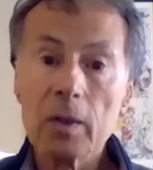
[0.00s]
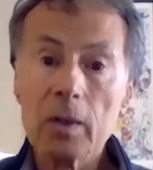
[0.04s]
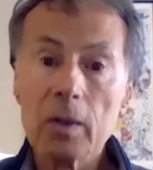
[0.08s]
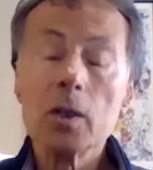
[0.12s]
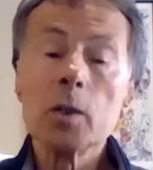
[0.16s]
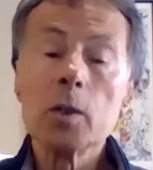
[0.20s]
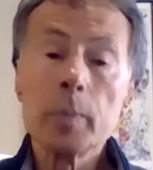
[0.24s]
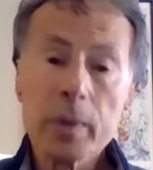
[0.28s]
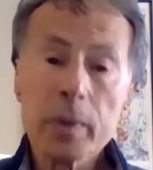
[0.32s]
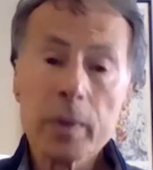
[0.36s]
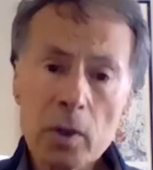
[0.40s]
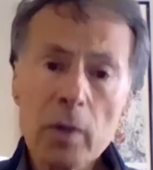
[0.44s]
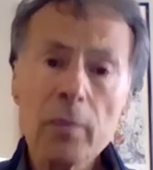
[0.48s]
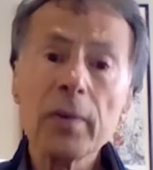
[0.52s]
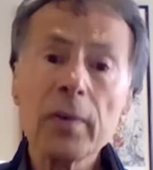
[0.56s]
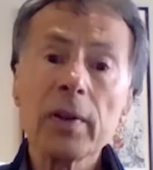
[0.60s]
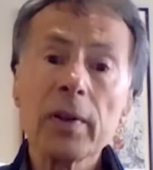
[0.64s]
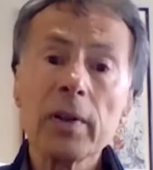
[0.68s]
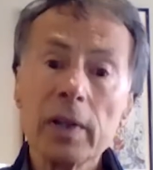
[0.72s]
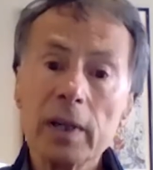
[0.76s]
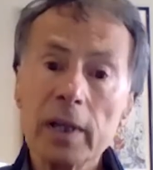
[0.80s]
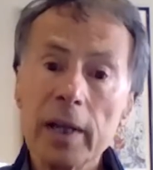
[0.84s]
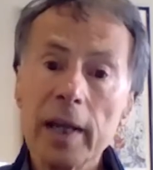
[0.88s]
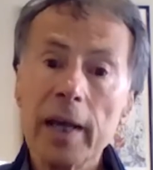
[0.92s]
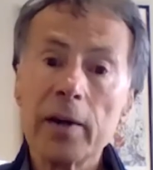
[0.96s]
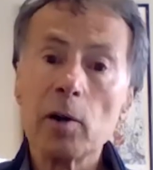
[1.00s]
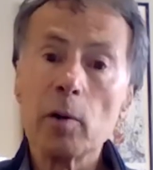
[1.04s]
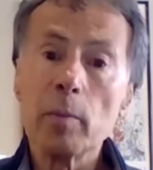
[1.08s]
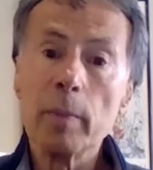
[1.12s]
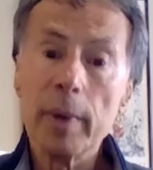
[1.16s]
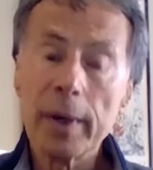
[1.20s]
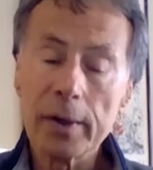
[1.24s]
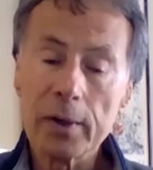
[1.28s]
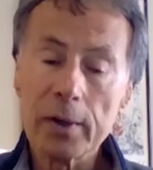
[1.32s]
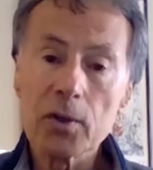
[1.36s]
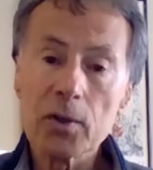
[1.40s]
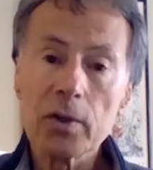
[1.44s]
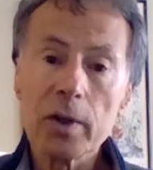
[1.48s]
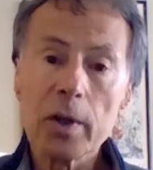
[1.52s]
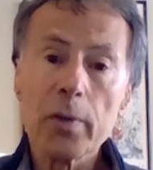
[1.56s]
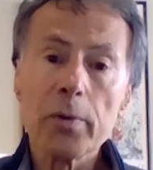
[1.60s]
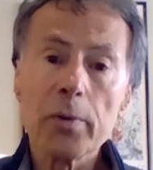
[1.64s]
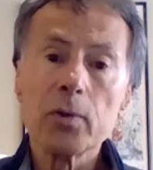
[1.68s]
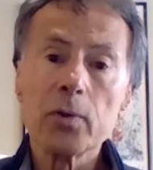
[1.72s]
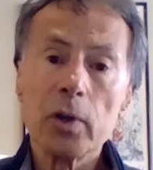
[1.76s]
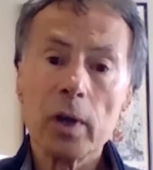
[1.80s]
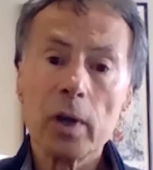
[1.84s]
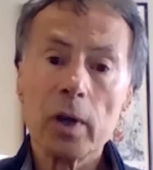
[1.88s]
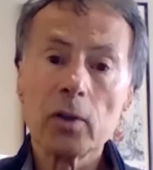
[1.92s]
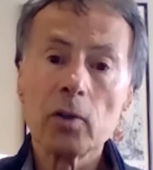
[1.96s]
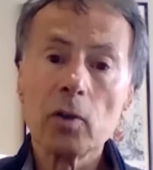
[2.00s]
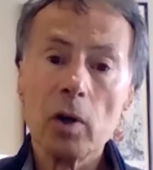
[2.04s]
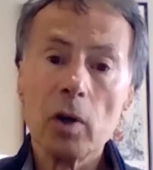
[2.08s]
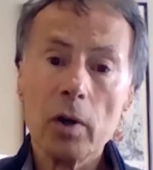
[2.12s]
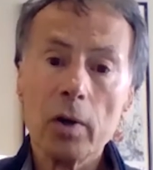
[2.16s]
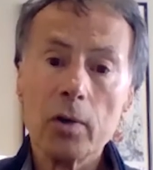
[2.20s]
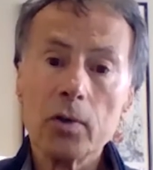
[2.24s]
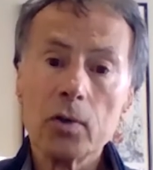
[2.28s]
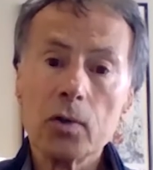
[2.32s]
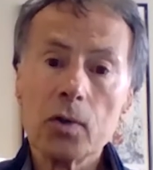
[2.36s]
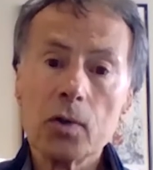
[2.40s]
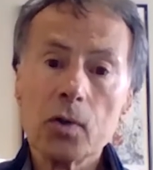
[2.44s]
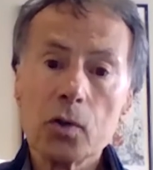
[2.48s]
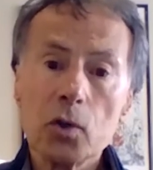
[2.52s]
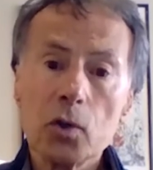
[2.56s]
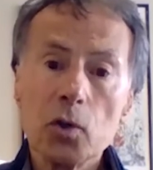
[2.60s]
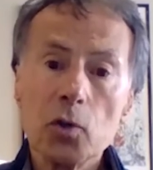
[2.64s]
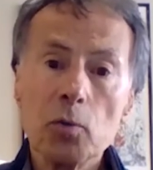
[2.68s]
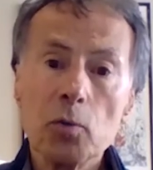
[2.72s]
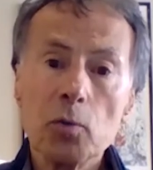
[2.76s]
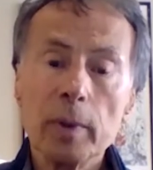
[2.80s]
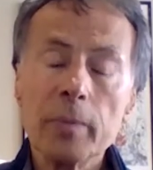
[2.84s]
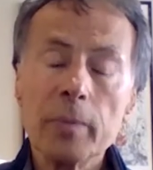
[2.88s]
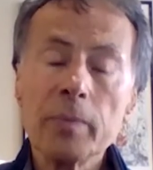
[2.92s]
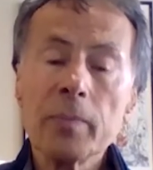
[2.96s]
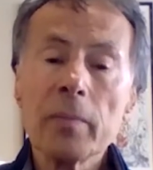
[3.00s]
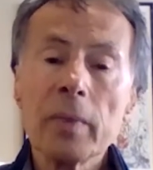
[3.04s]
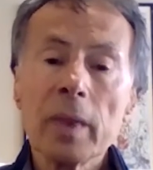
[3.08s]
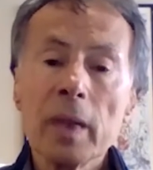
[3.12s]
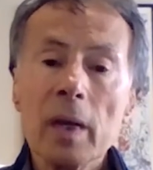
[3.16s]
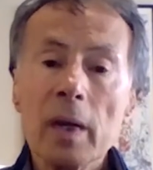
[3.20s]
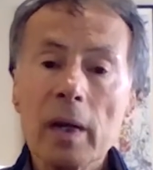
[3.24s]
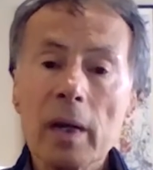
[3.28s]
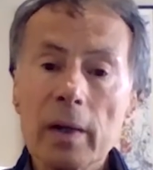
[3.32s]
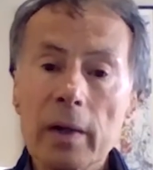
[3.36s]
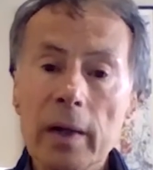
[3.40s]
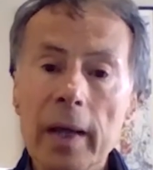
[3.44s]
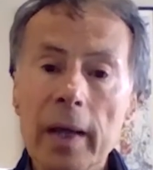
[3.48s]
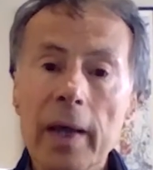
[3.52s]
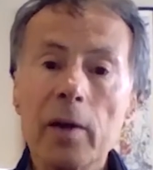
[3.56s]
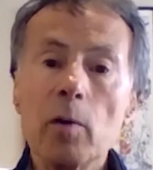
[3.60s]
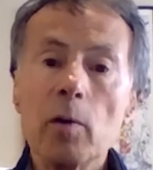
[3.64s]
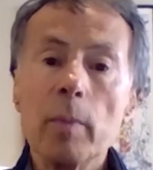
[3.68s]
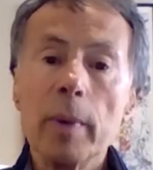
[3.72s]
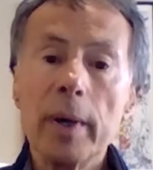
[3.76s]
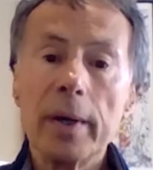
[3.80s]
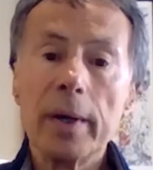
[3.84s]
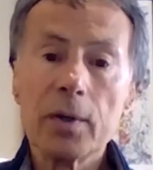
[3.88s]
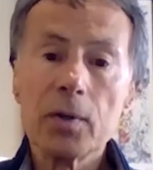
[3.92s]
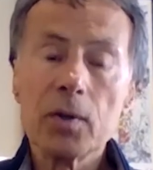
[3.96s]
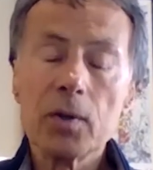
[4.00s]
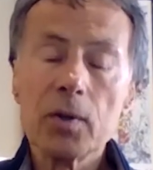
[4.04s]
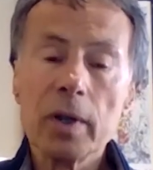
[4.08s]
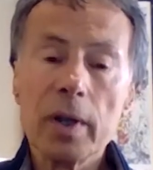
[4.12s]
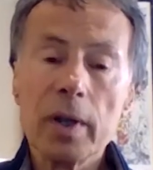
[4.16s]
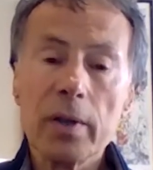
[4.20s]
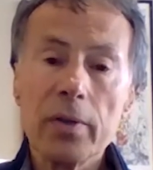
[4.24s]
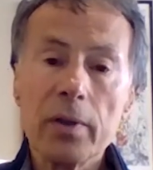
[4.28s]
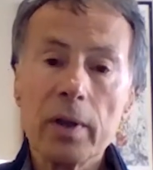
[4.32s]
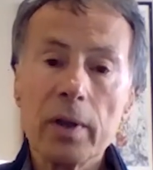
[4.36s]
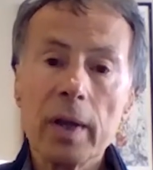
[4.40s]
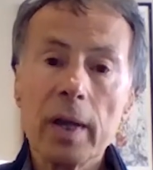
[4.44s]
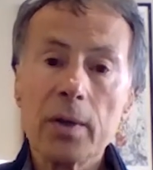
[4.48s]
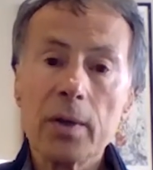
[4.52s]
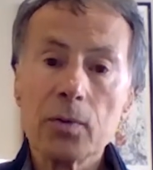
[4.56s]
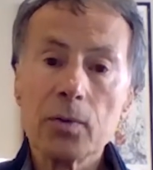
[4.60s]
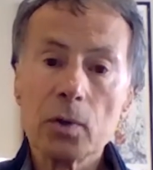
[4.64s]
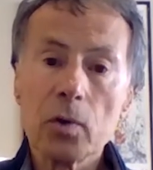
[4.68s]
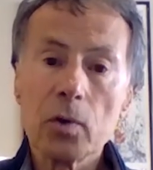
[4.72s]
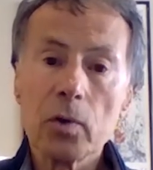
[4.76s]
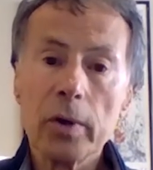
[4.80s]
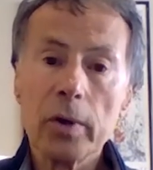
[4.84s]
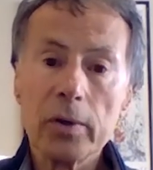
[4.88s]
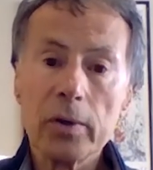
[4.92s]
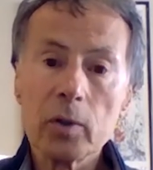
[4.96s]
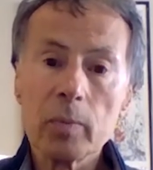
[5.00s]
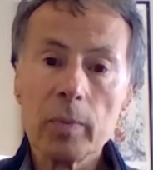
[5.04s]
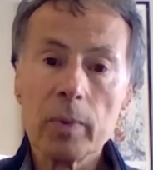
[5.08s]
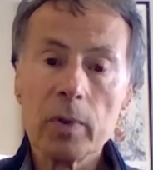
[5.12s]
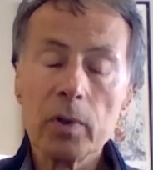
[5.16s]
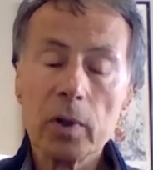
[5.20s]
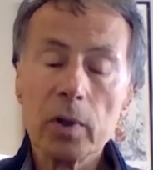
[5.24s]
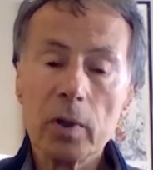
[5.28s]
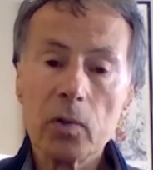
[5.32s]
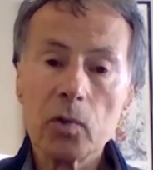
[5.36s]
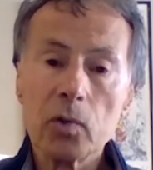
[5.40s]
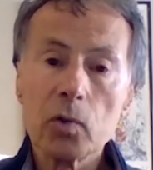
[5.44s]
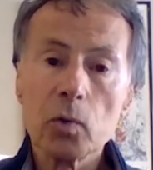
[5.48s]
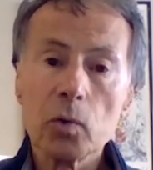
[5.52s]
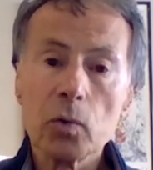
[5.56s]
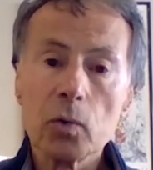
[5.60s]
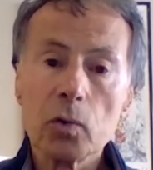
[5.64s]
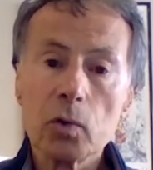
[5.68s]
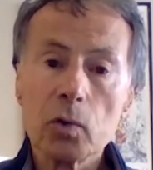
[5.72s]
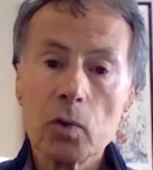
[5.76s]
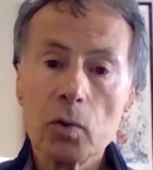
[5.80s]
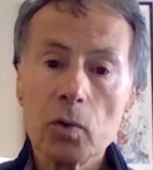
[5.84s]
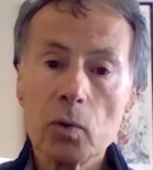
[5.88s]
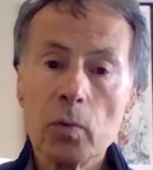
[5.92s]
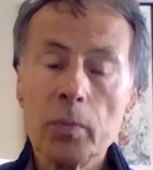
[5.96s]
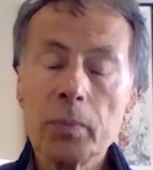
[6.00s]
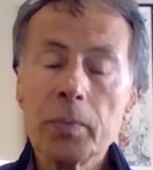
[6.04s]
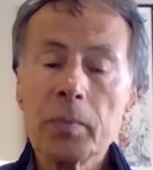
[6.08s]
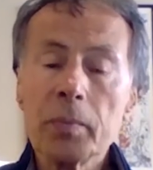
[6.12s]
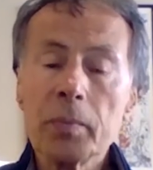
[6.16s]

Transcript: specifically nanomedicine, other technologies too, but nanomedicine I think has the greatest potential to